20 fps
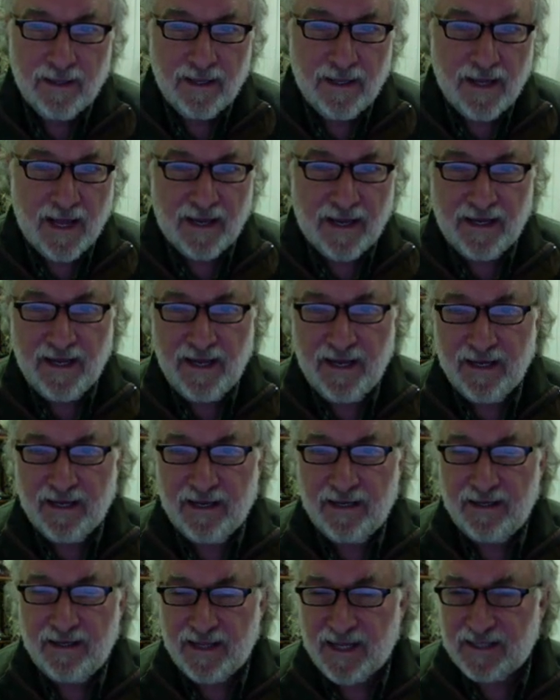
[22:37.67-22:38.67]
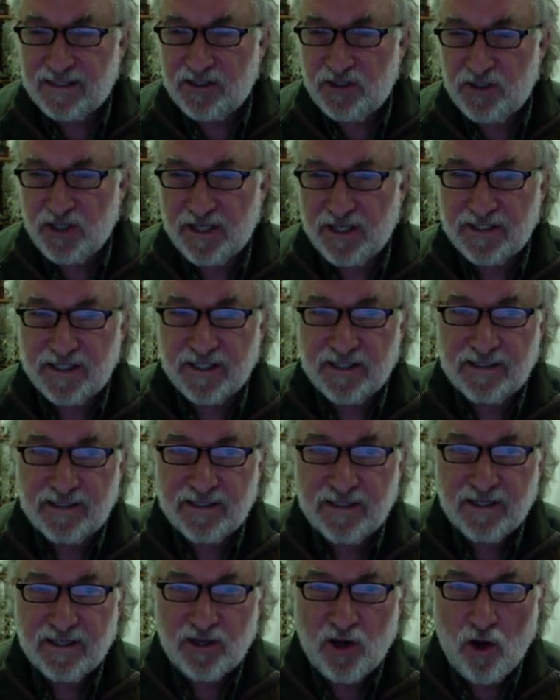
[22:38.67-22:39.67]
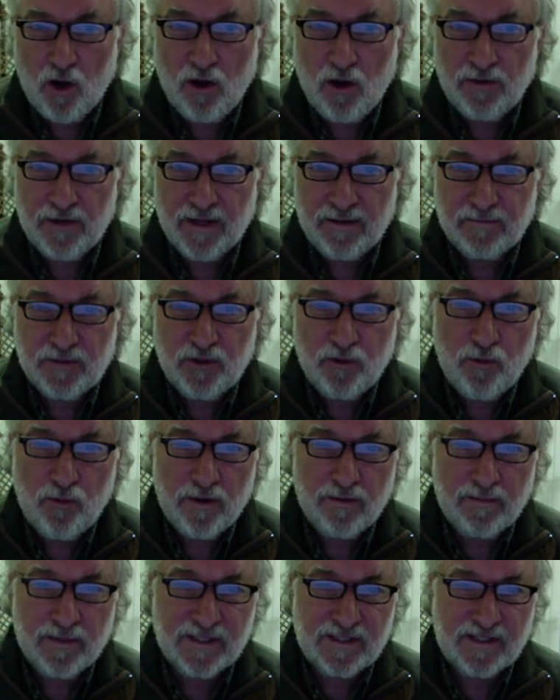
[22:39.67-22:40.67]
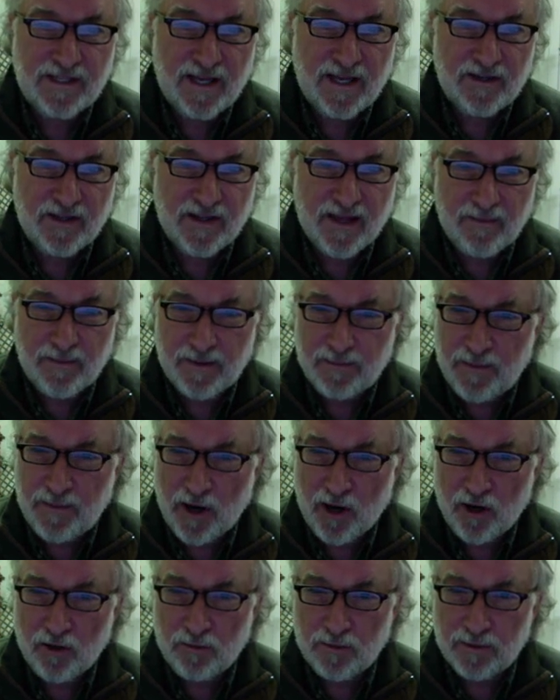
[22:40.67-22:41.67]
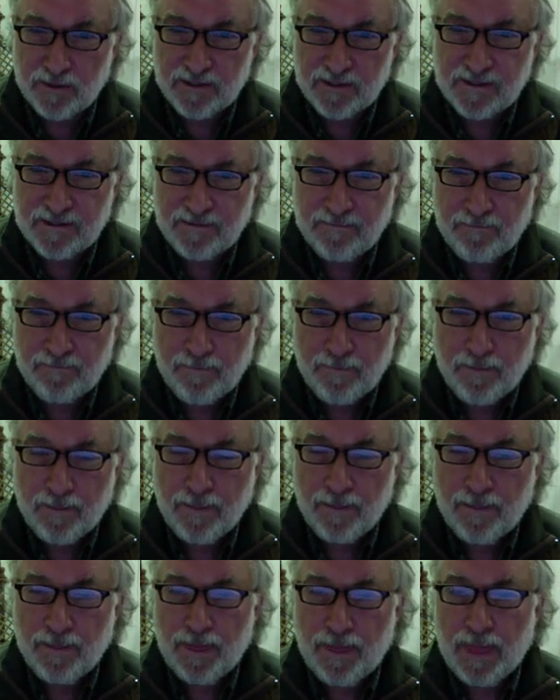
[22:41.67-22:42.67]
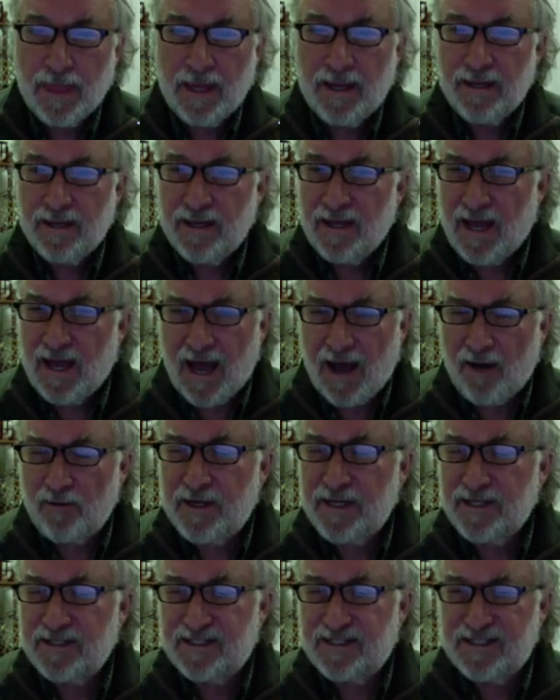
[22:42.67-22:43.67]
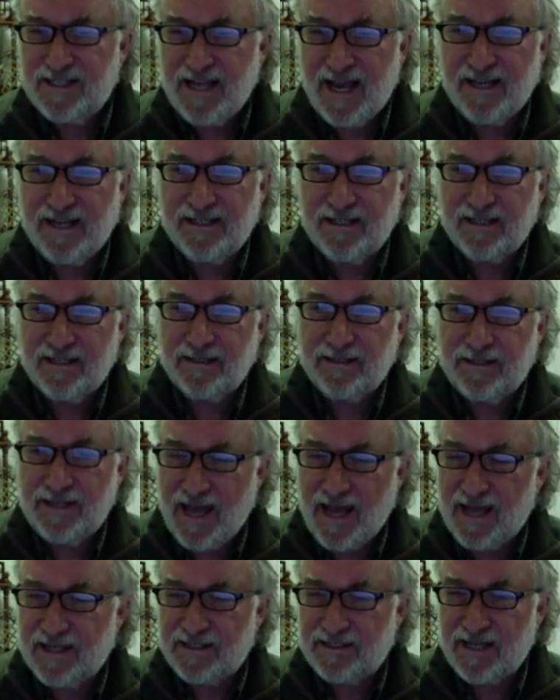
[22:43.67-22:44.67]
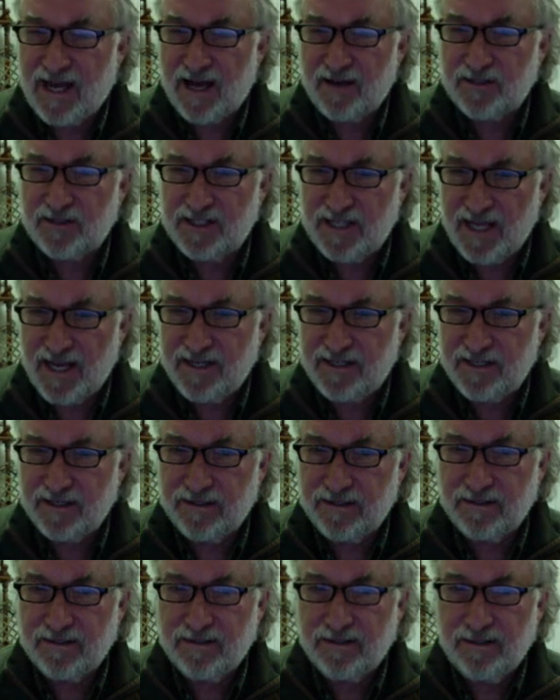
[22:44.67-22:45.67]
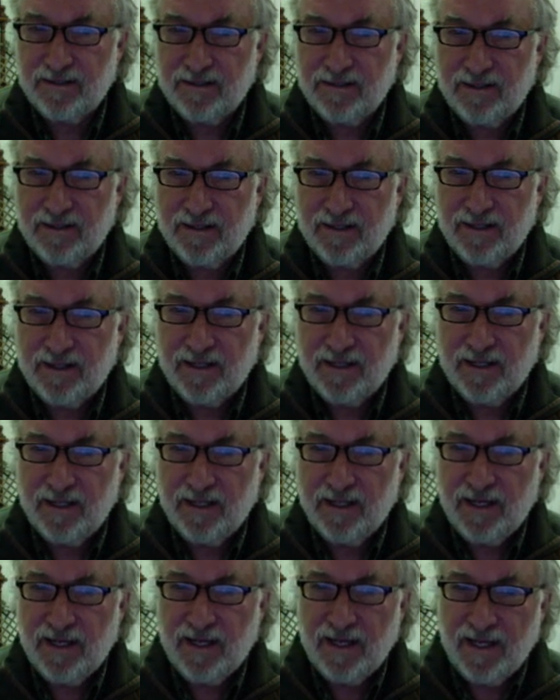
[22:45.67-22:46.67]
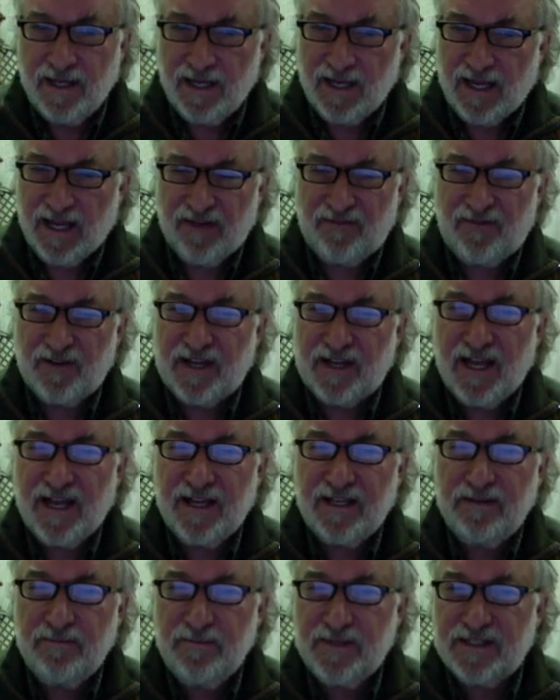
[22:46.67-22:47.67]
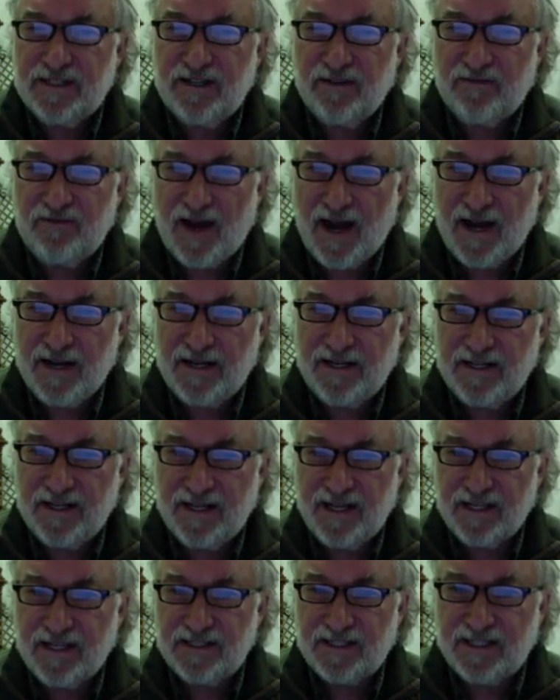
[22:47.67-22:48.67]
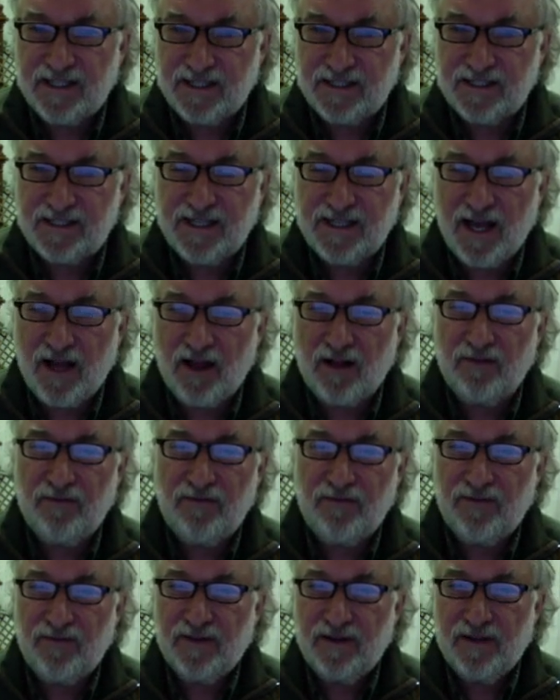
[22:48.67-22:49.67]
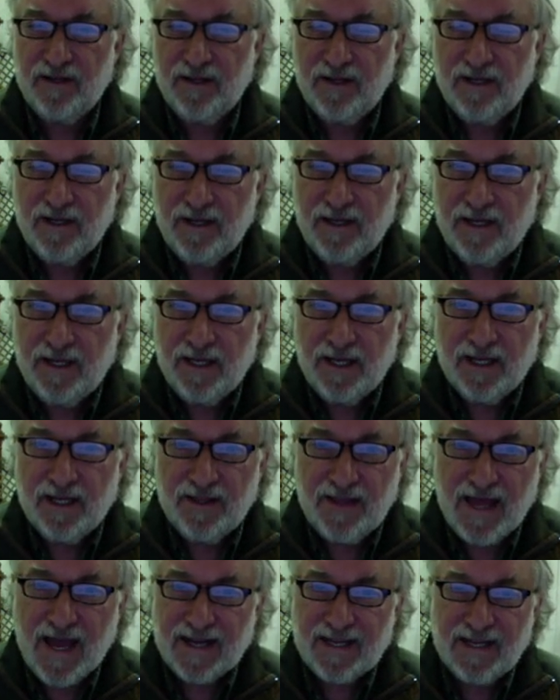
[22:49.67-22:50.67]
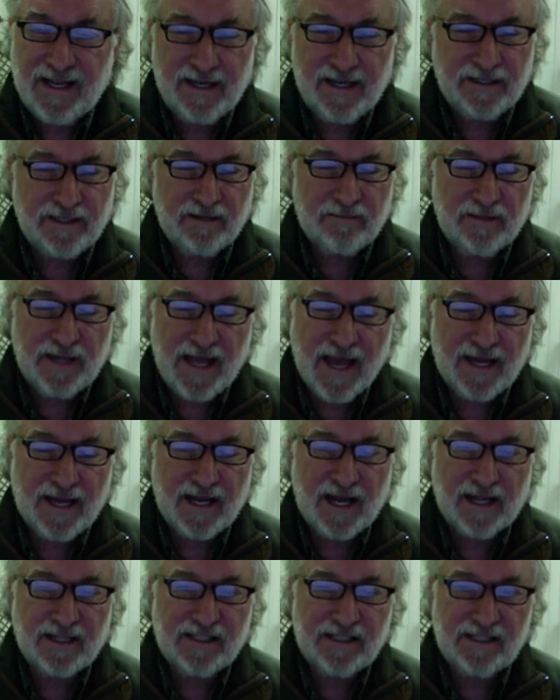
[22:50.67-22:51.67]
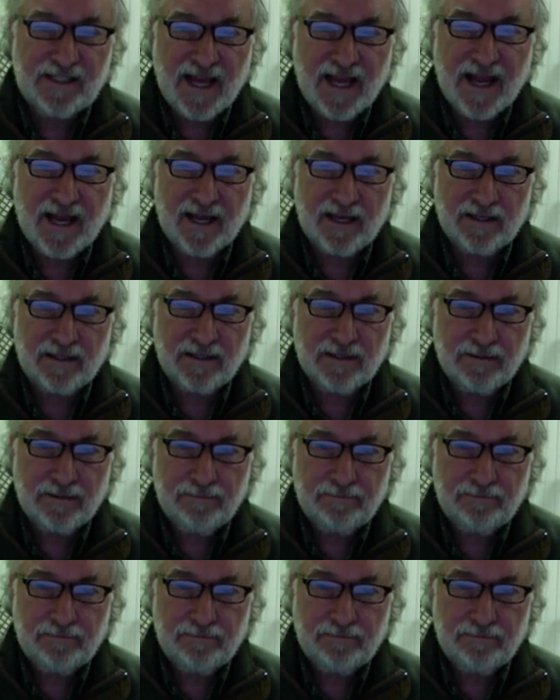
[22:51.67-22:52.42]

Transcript: And he, that's Jesus, called them to him and said to them in parables, "How can Satan cast out Satan? If a kingdom is divided against itself, that kingdom cannot stand.